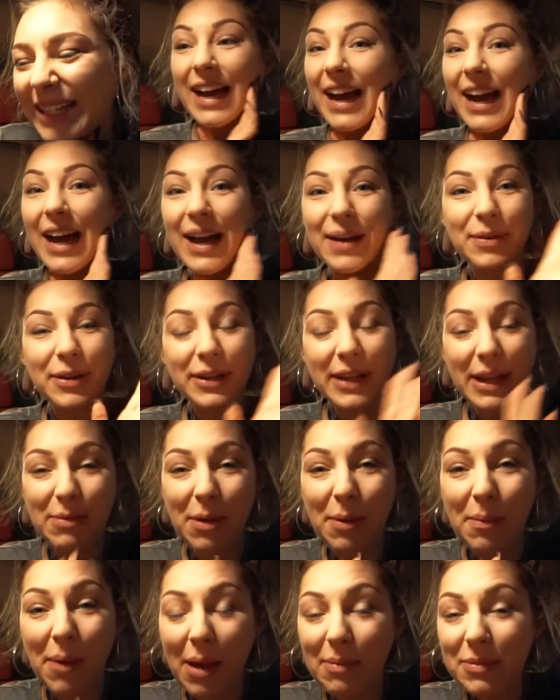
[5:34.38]
Um, okay,
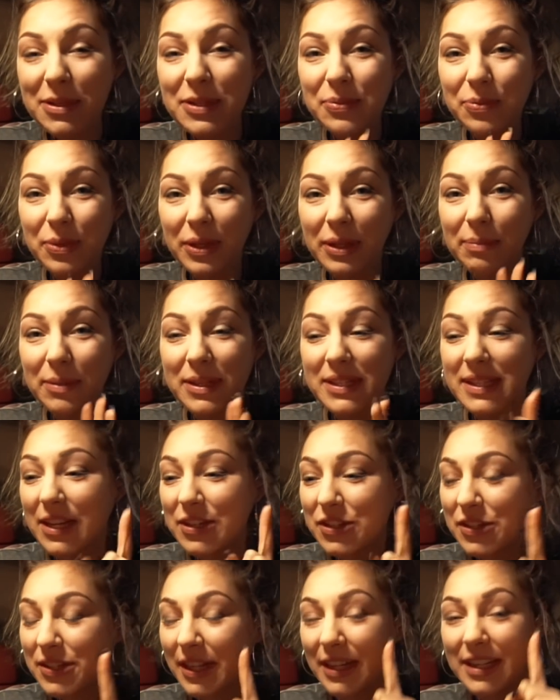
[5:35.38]
my mom is really busy. I
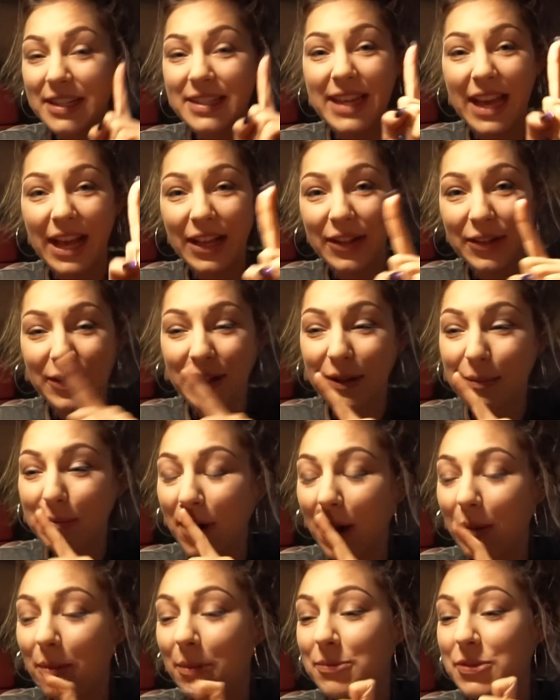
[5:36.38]
just got to tell her the
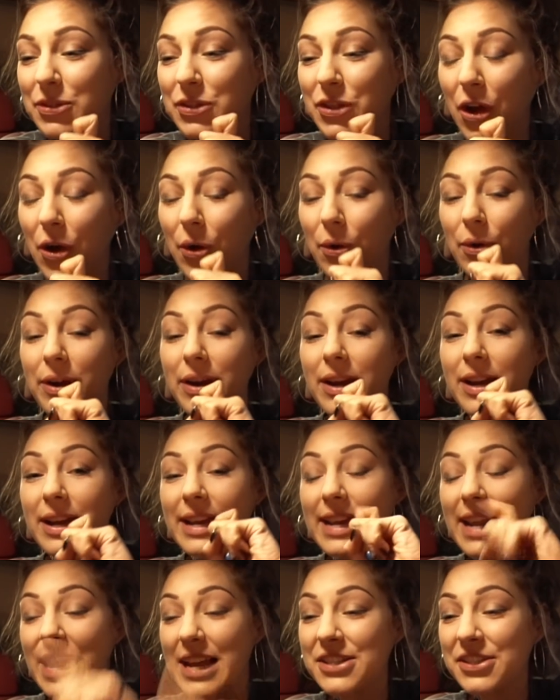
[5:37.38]
problem. So,
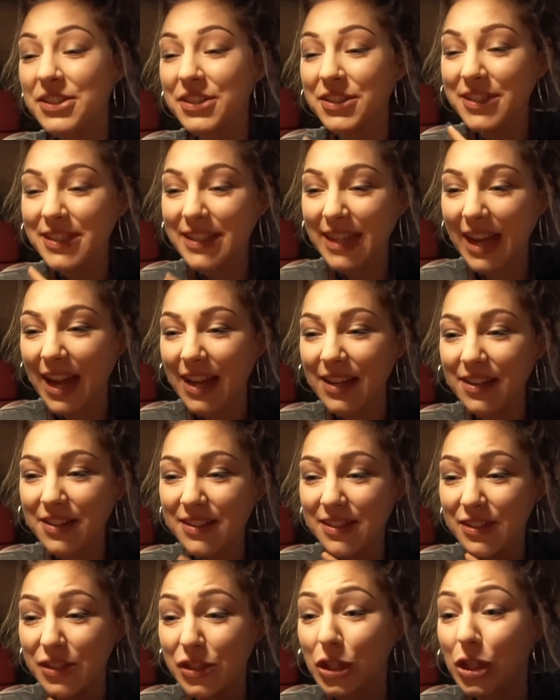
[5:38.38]
Lester's
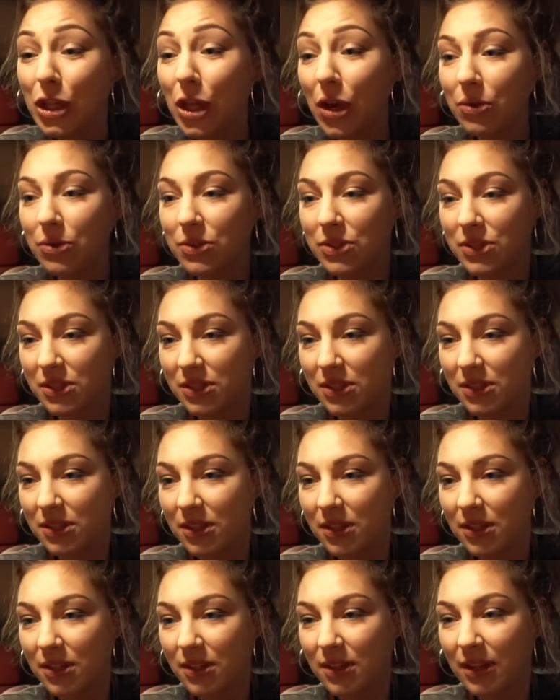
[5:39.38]
Diners is closed
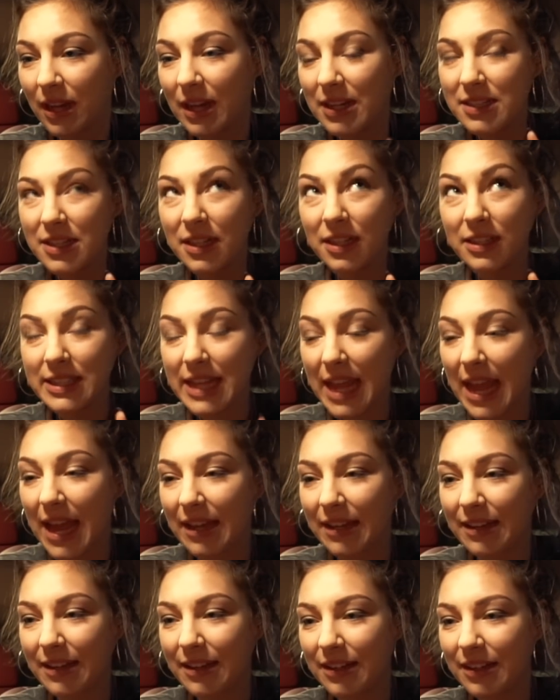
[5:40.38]
until
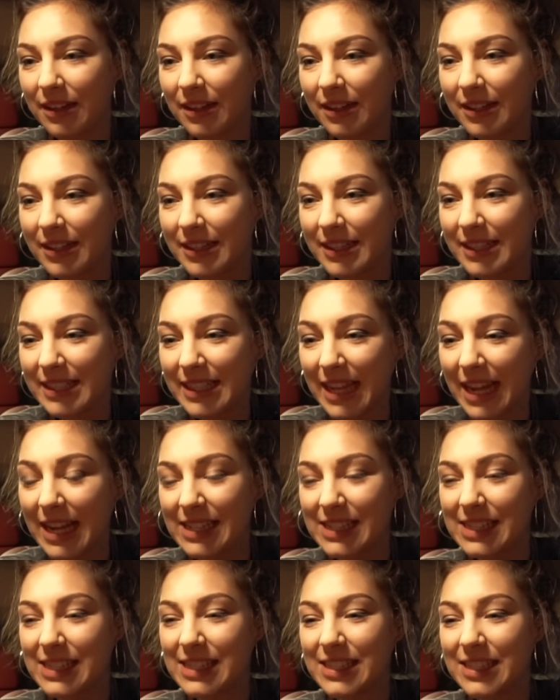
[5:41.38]
10. Oh no!
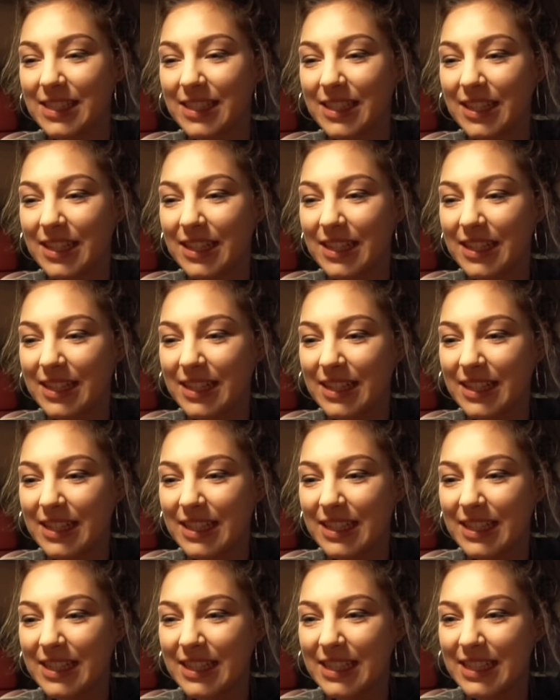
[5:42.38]
Yes. Don't tell me such
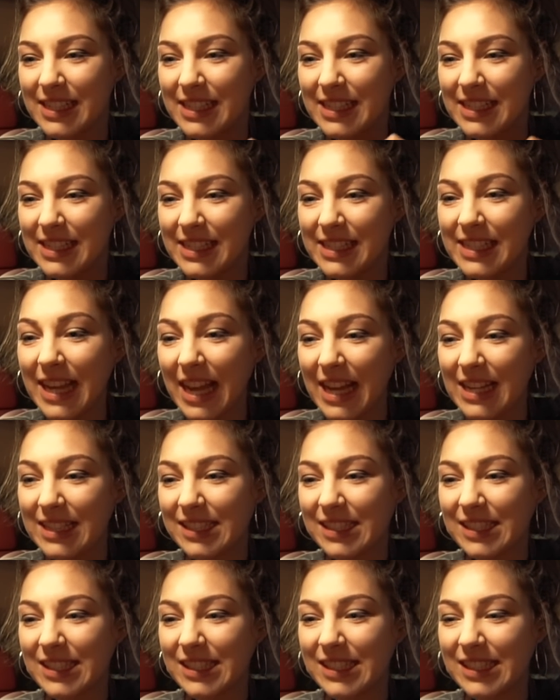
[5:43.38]
things. Uh, such yes.
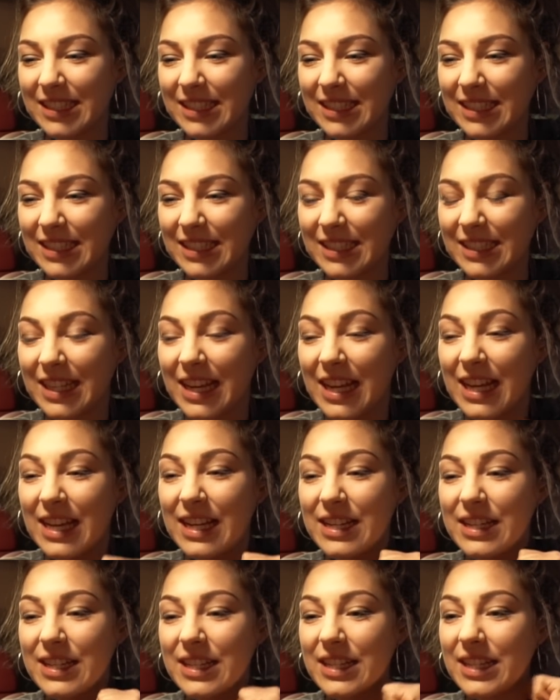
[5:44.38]
Bad news.
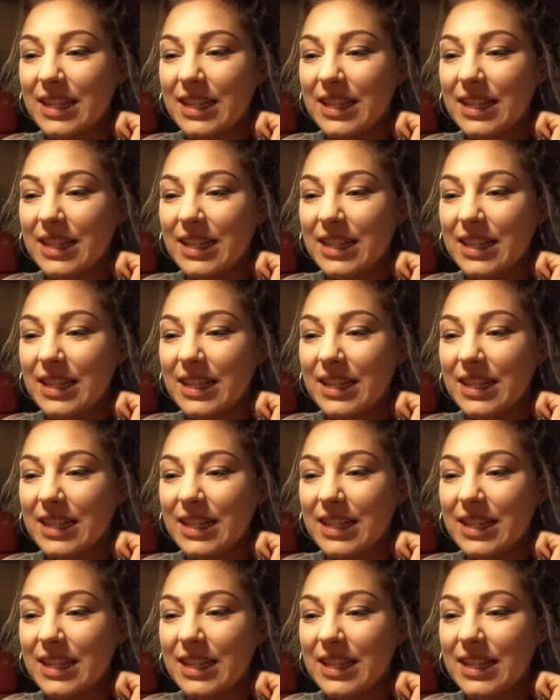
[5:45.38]
What,